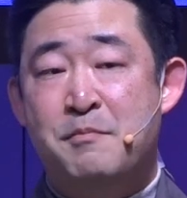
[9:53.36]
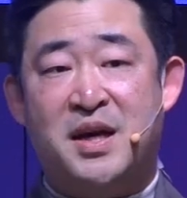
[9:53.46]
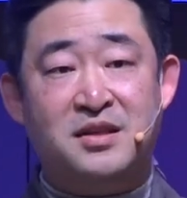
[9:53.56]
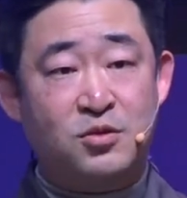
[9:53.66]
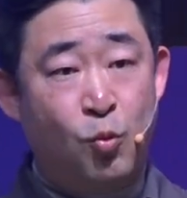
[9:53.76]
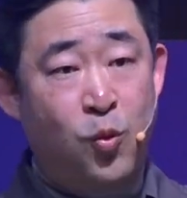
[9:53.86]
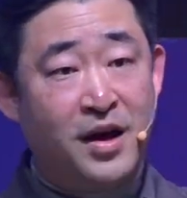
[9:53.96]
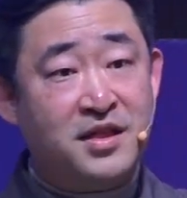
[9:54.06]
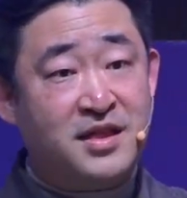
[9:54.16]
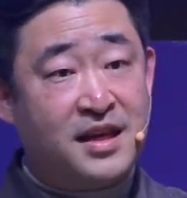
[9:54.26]
Because
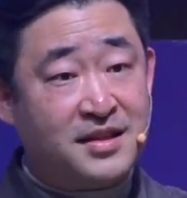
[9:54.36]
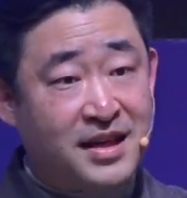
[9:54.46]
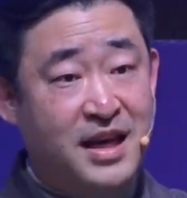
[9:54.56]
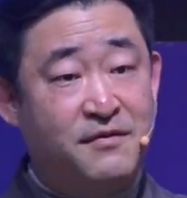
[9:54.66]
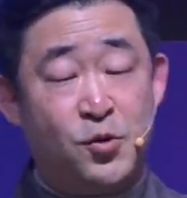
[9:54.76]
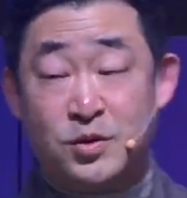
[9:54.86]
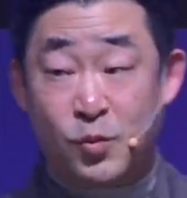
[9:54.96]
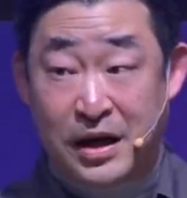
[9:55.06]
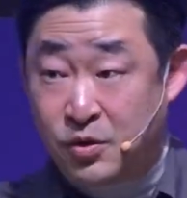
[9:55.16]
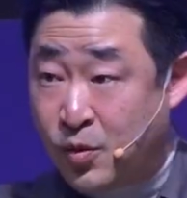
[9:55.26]
one thing the evil
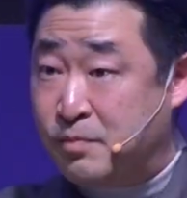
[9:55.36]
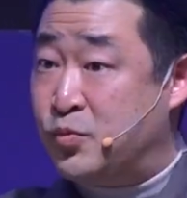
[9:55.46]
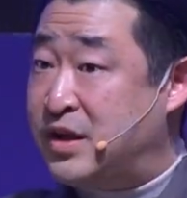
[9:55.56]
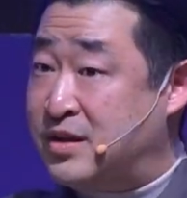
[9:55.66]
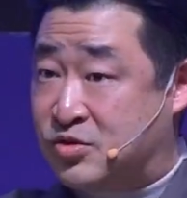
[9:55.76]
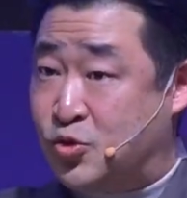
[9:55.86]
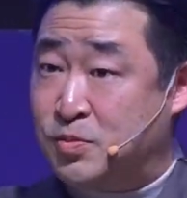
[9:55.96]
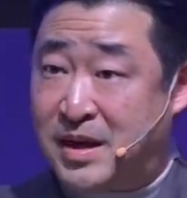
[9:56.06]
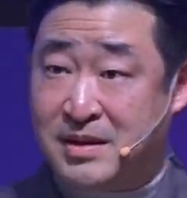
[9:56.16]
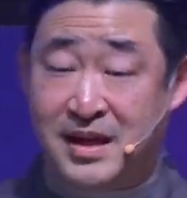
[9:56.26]
one, I know we're reading the
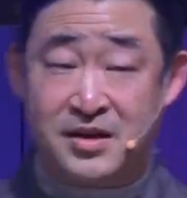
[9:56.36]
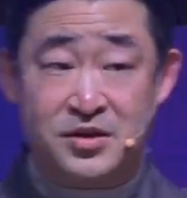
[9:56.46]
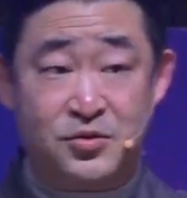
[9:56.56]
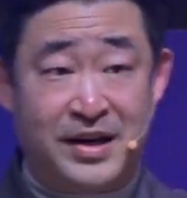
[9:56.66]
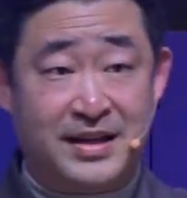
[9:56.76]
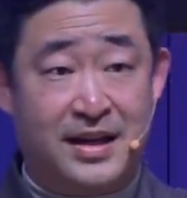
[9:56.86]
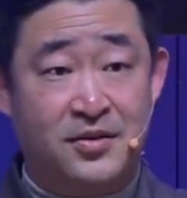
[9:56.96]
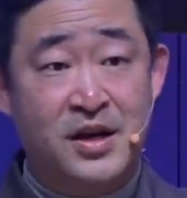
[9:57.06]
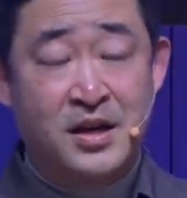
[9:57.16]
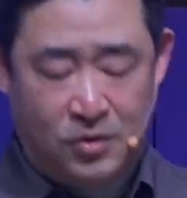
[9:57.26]
Screwtape letters right
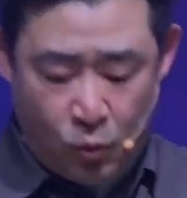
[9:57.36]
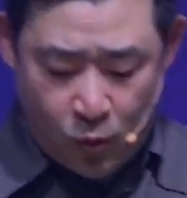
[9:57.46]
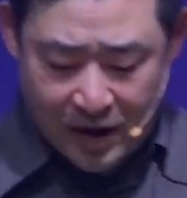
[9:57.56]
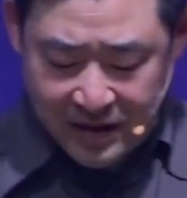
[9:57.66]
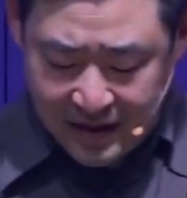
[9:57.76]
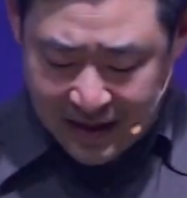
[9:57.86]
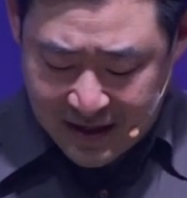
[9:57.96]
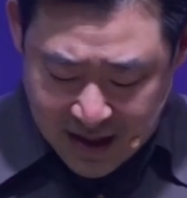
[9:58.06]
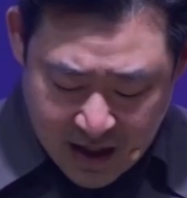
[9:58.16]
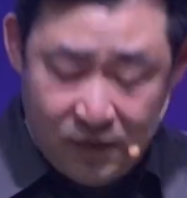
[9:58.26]
now, the one thing that
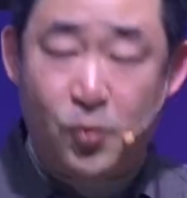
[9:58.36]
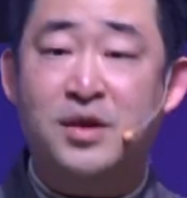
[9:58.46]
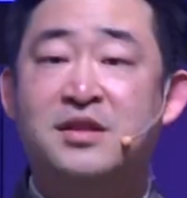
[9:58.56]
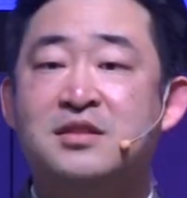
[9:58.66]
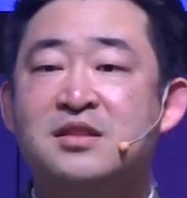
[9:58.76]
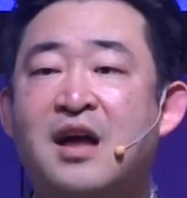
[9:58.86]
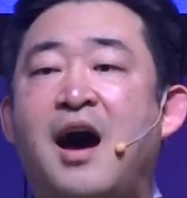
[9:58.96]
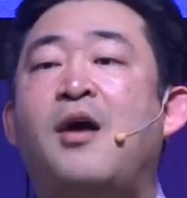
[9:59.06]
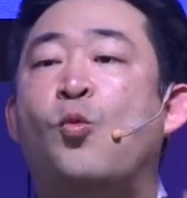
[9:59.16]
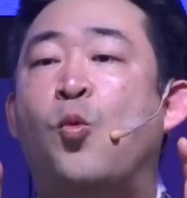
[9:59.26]
the evil one does
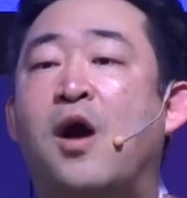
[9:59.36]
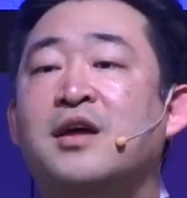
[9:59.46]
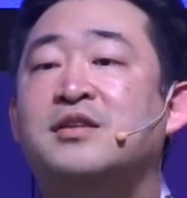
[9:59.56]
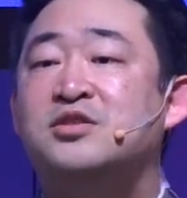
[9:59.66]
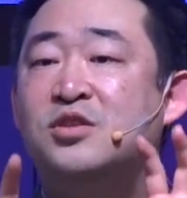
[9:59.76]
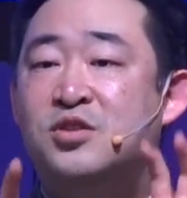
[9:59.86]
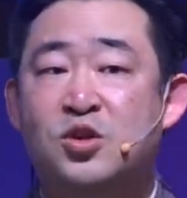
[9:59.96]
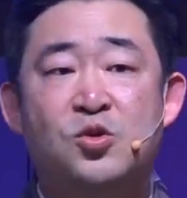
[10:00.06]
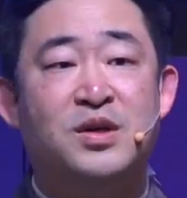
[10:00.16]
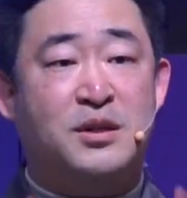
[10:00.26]
not want us to
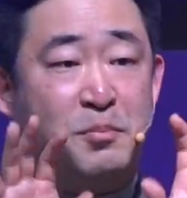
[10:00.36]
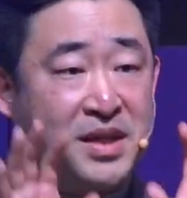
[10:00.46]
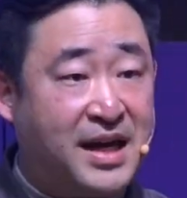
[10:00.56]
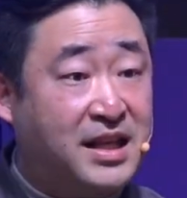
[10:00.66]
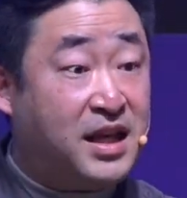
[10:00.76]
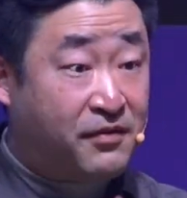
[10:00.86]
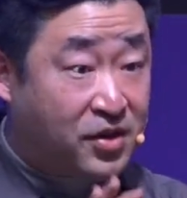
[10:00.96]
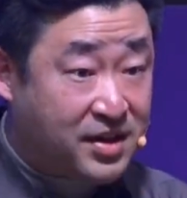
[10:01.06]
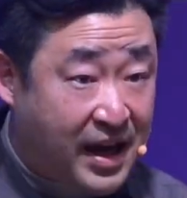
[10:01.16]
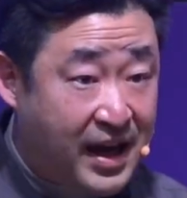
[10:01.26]
do at the beginning of
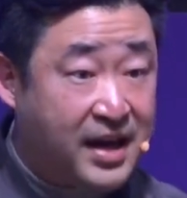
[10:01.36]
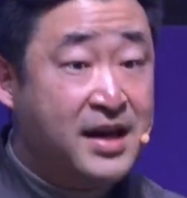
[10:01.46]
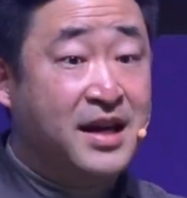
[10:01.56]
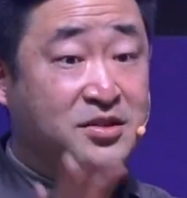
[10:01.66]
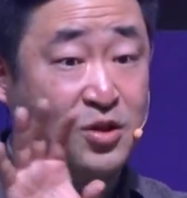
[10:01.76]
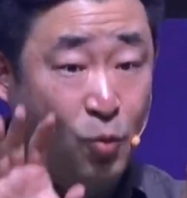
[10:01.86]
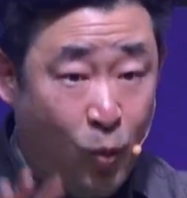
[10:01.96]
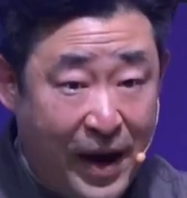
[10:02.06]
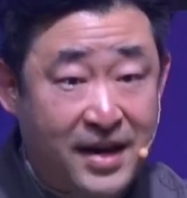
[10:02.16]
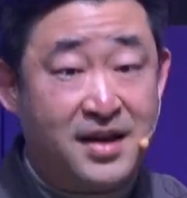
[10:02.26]
our day is to
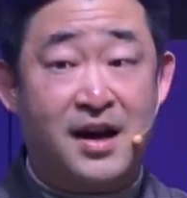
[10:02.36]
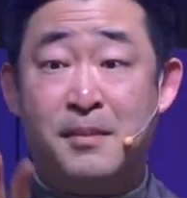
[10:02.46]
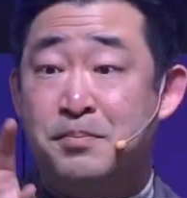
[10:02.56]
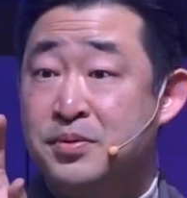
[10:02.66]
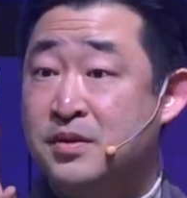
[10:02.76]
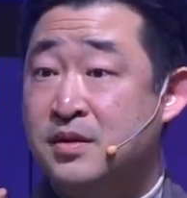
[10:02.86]
wake up